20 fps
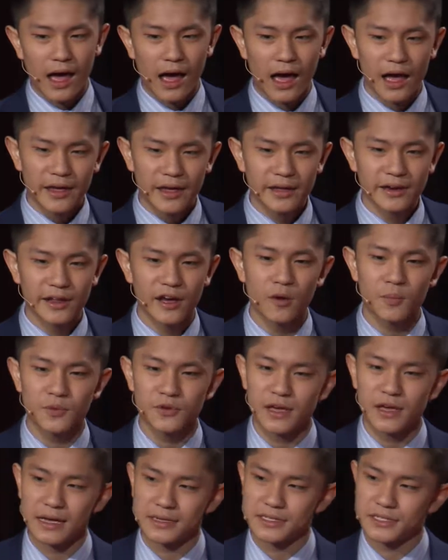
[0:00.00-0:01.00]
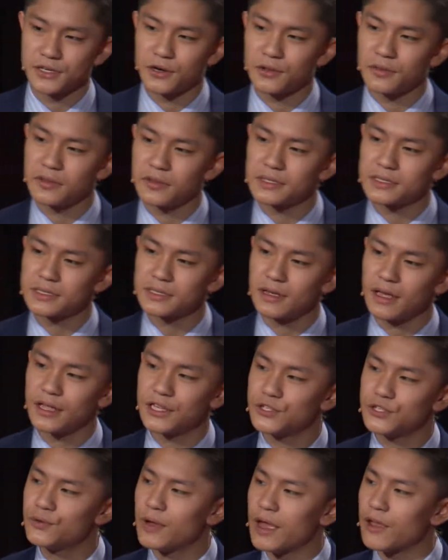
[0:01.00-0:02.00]
I can help you guys turn this
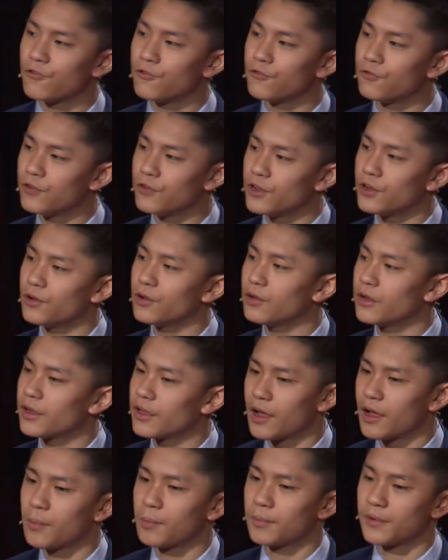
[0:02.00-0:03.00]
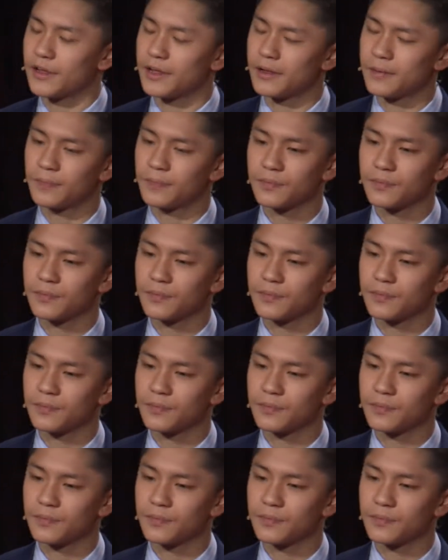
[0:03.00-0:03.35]
into a real company.